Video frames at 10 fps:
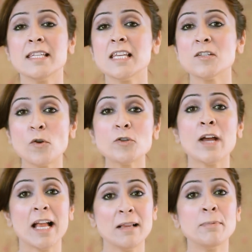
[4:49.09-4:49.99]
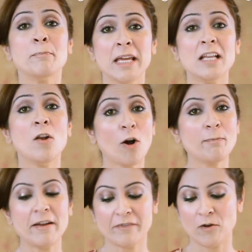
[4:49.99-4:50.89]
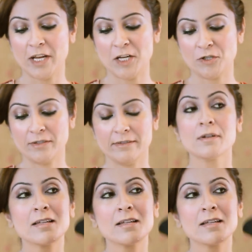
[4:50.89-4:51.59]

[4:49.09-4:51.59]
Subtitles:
This is going to help me lock my foundation.